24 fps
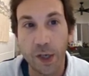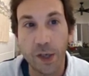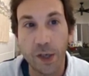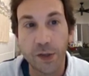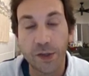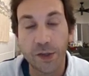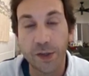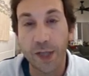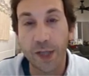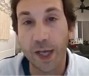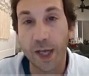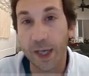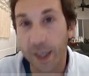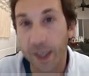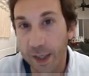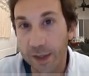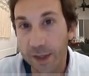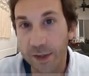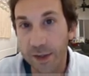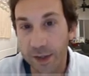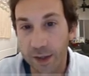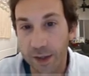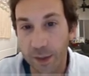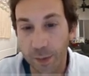So that
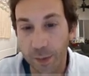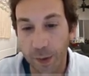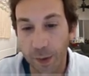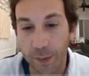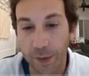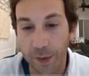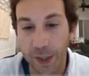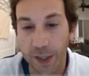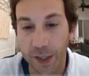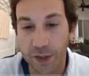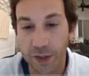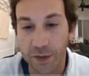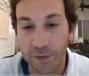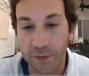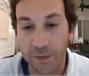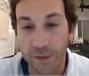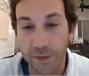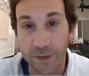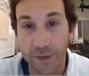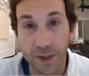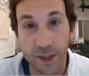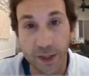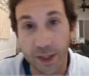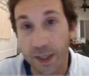is in the publication
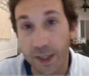15,